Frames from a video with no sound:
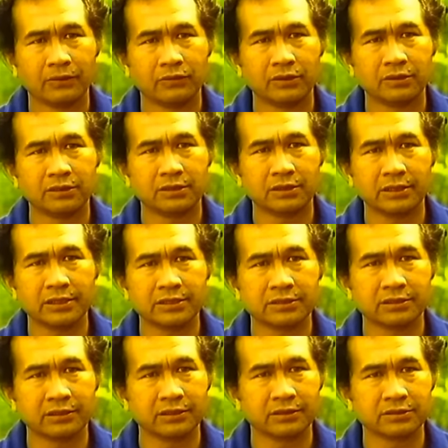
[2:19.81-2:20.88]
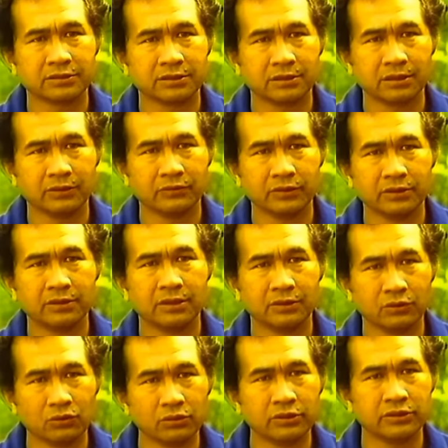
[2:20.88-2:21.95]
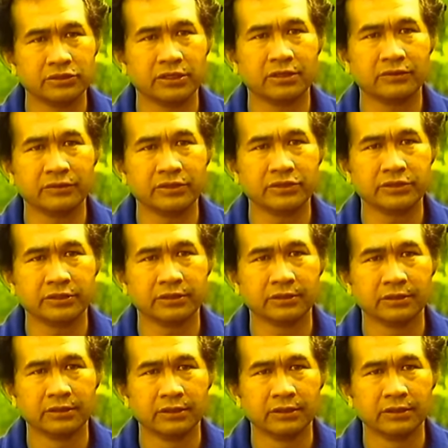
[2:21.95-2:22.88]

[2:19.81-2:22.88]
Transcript: one of the last links with that older generation.